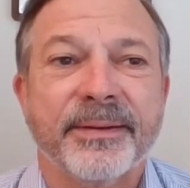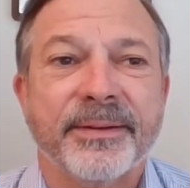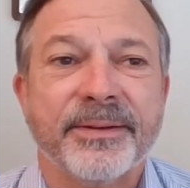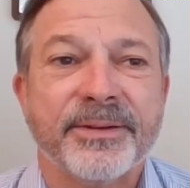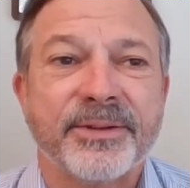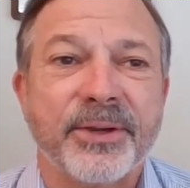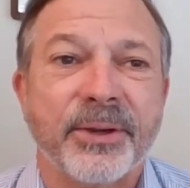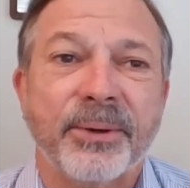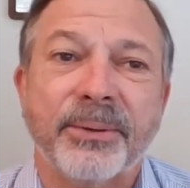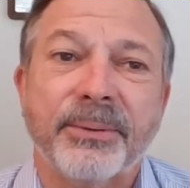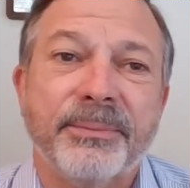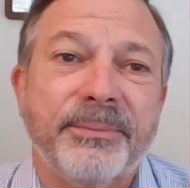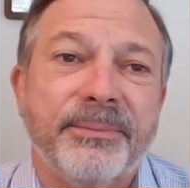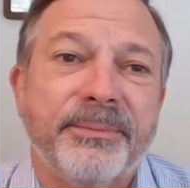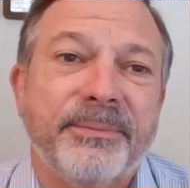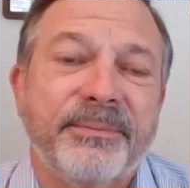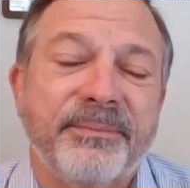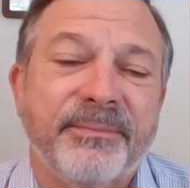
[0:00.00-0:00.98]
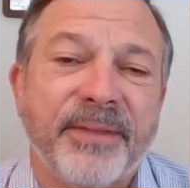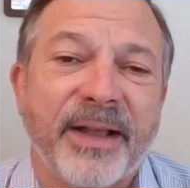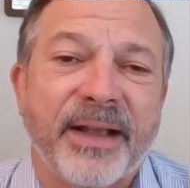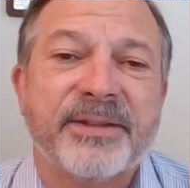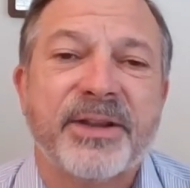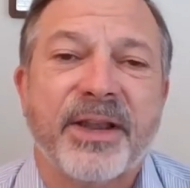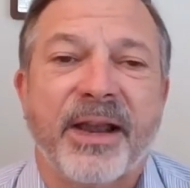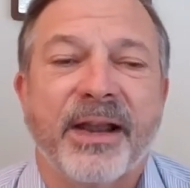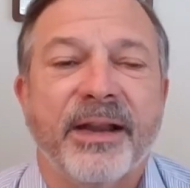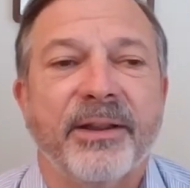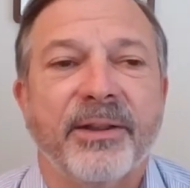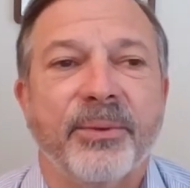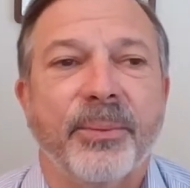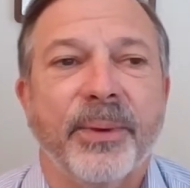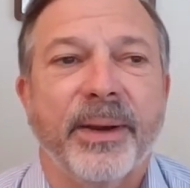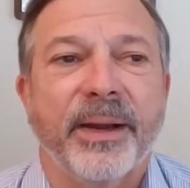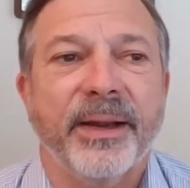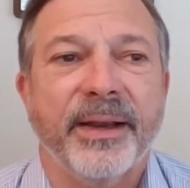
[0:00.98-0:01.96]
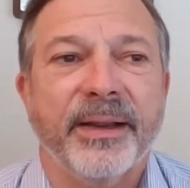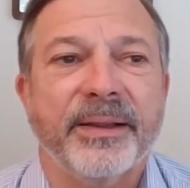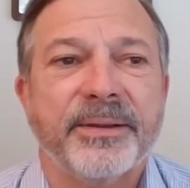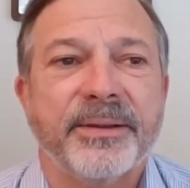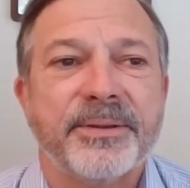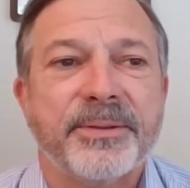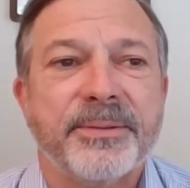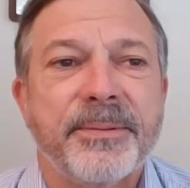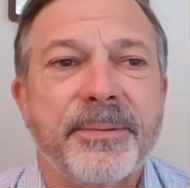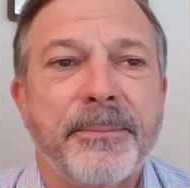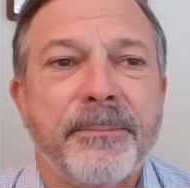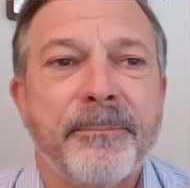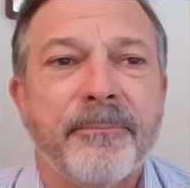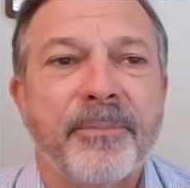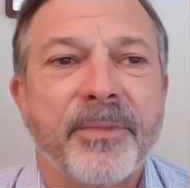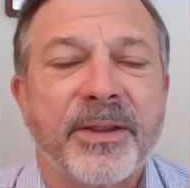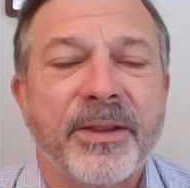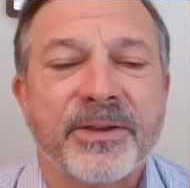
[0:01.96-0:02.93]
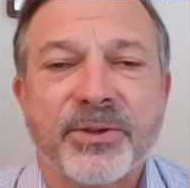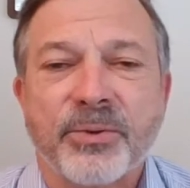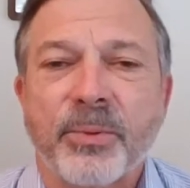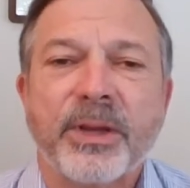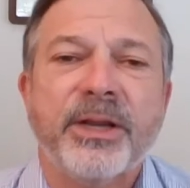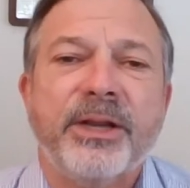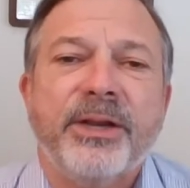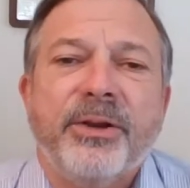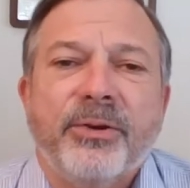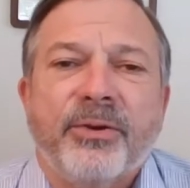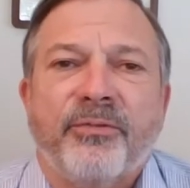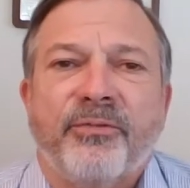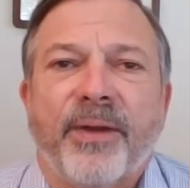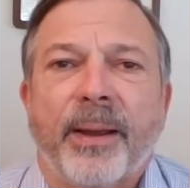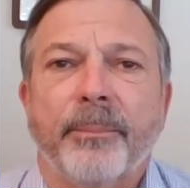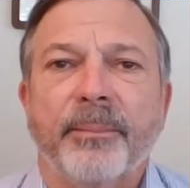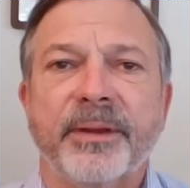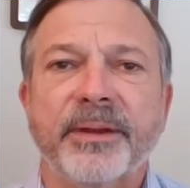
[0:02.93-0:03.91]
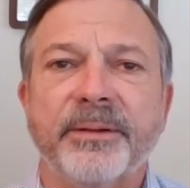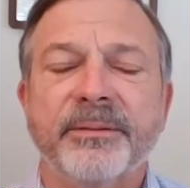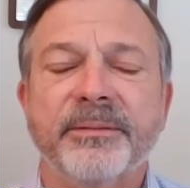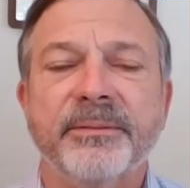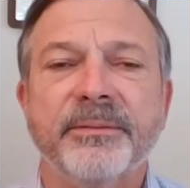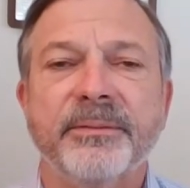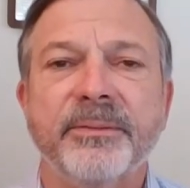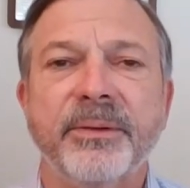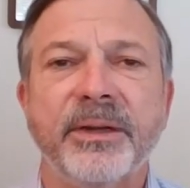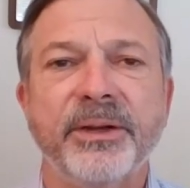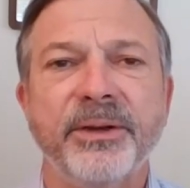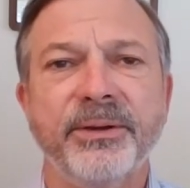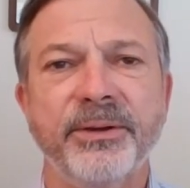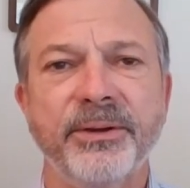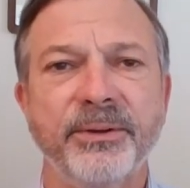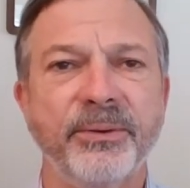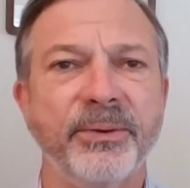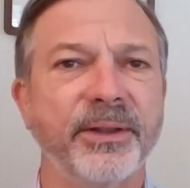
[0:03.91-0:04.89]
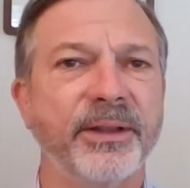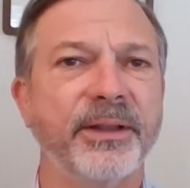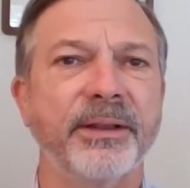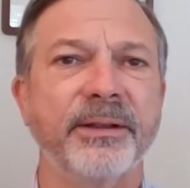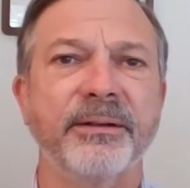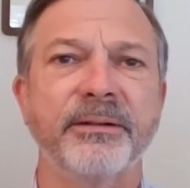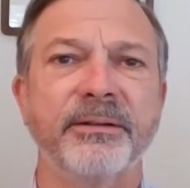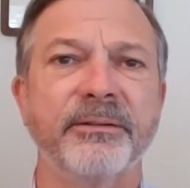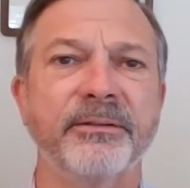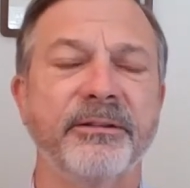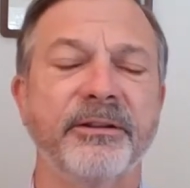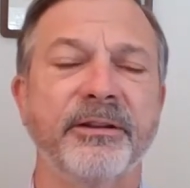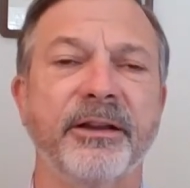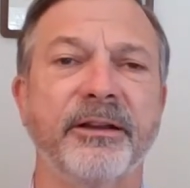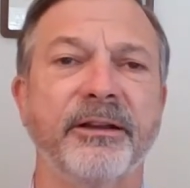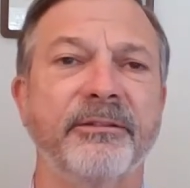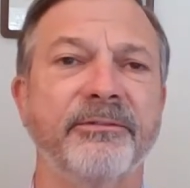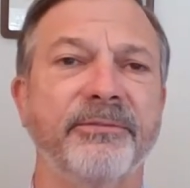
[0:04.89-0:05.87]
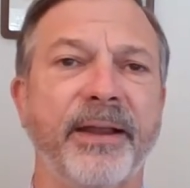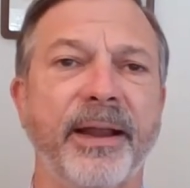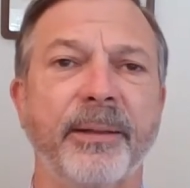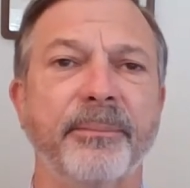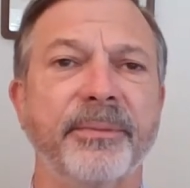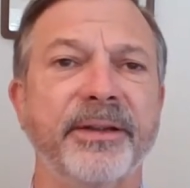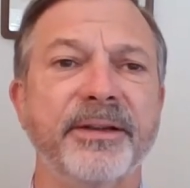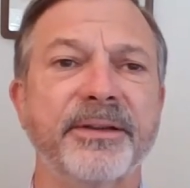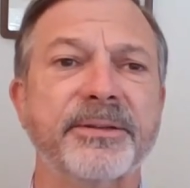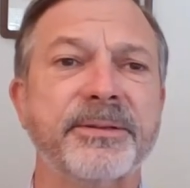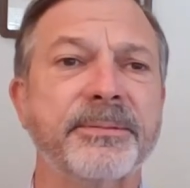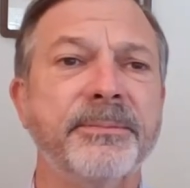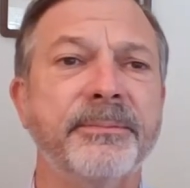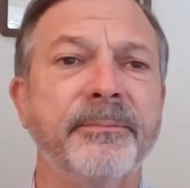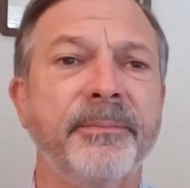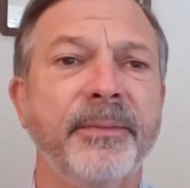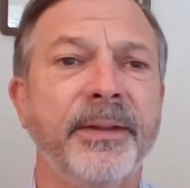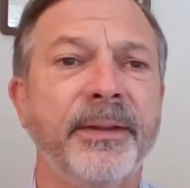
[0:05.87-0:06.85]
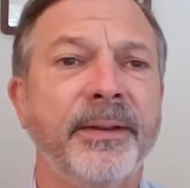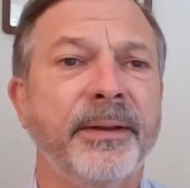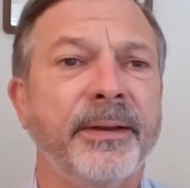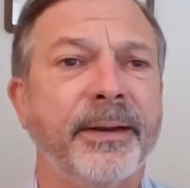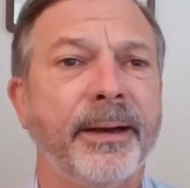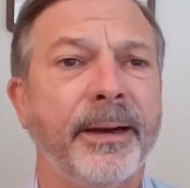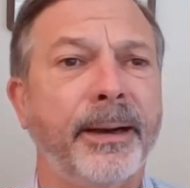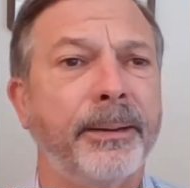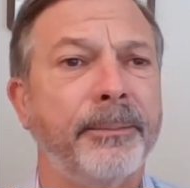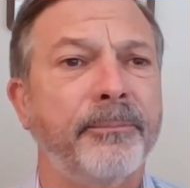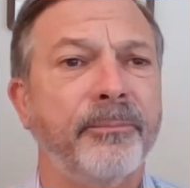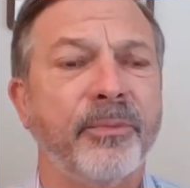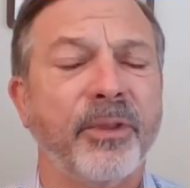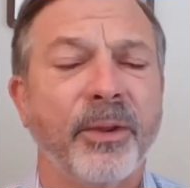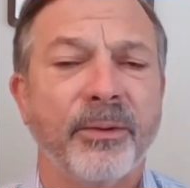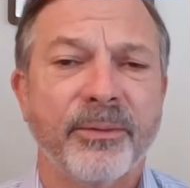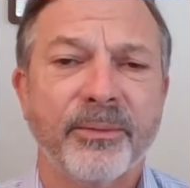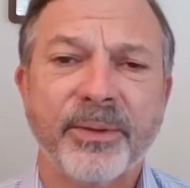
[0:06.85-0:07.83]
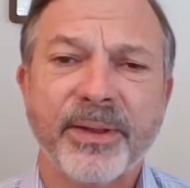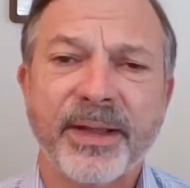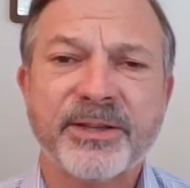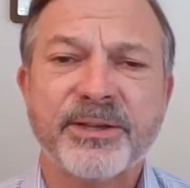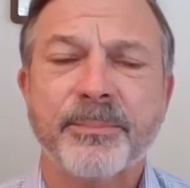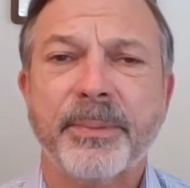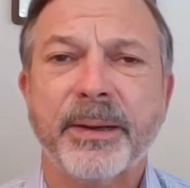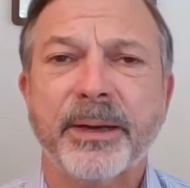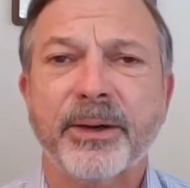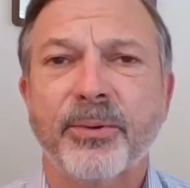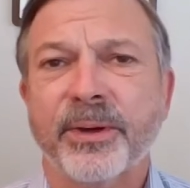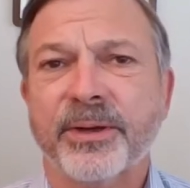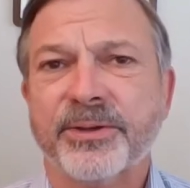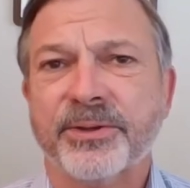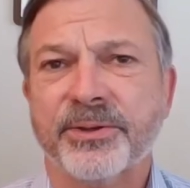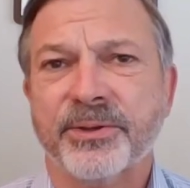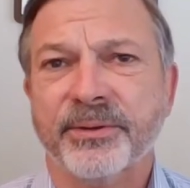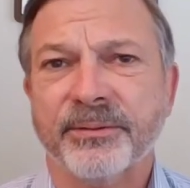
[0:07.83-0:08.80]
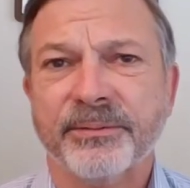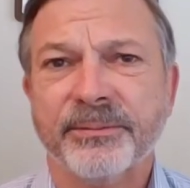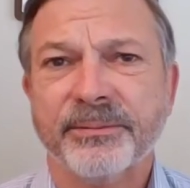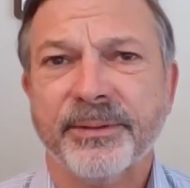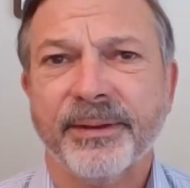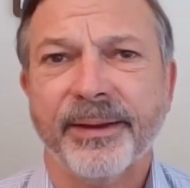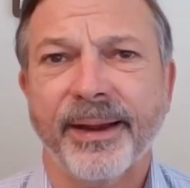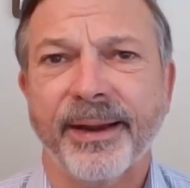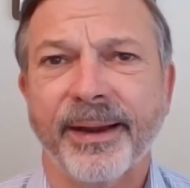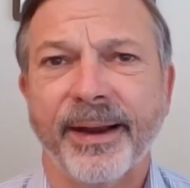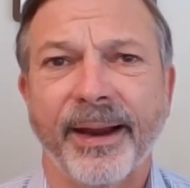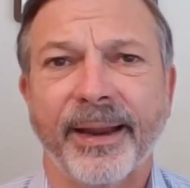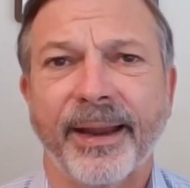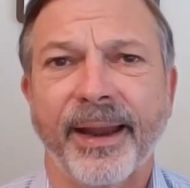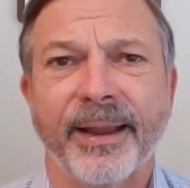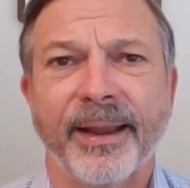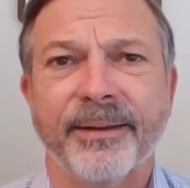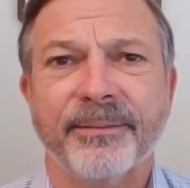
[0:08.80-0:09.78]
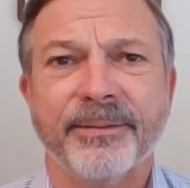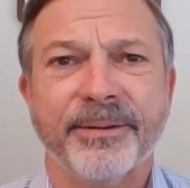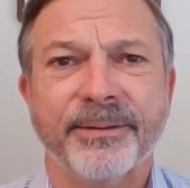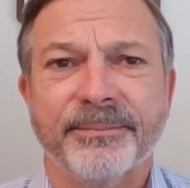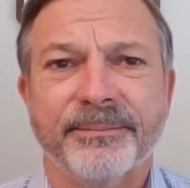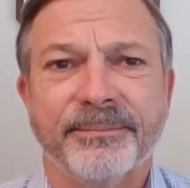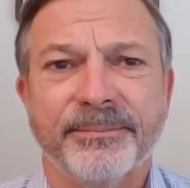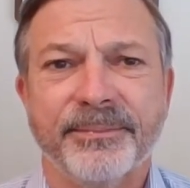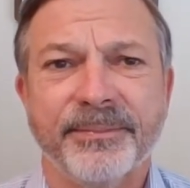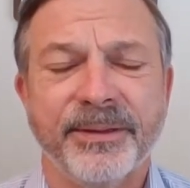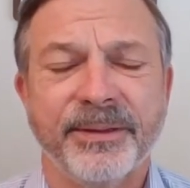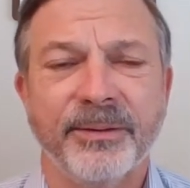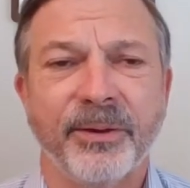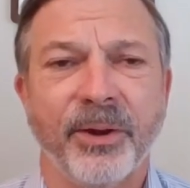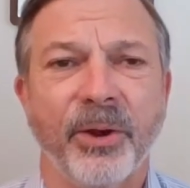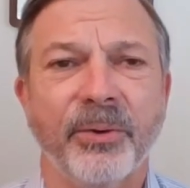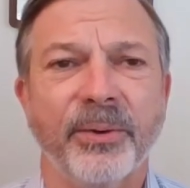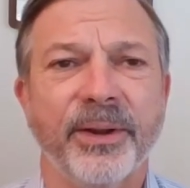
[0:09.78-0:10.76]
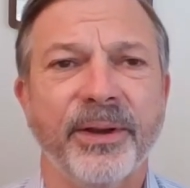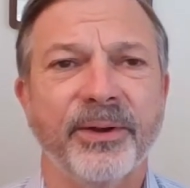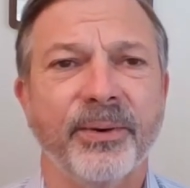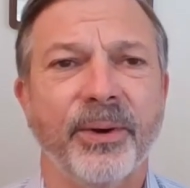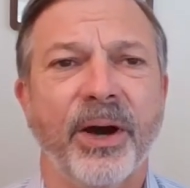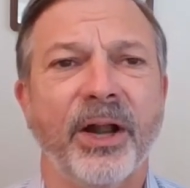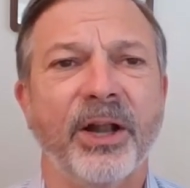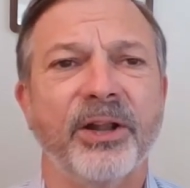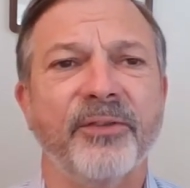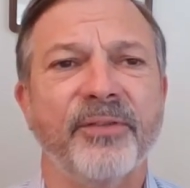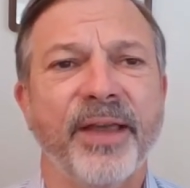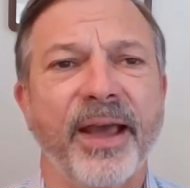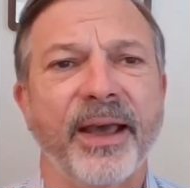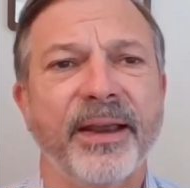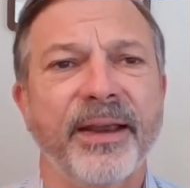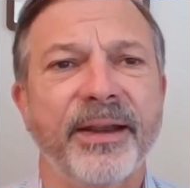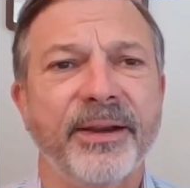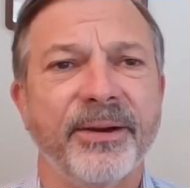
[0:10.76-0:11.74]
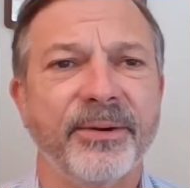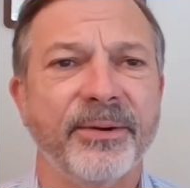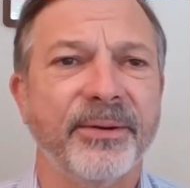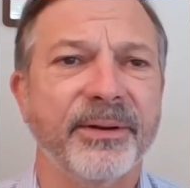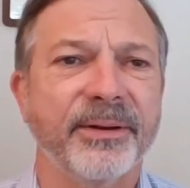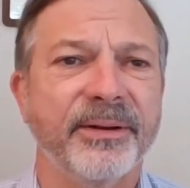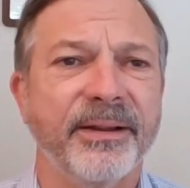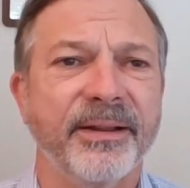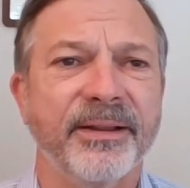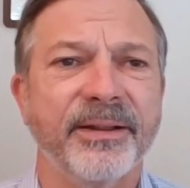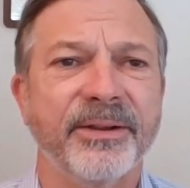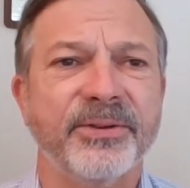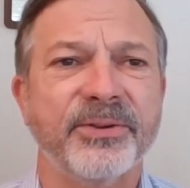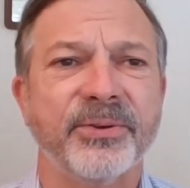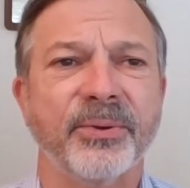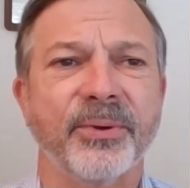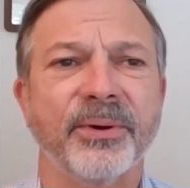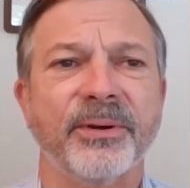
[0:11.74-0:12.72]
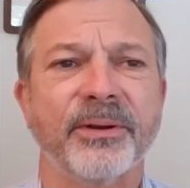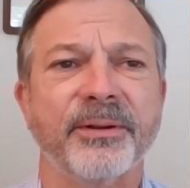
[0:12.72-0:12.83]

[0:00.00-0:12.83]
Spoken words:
So that's kind of the way it is. So, what do you do with family? What do you do with families? Well, that's a big question, and I can't go into all of that here in this short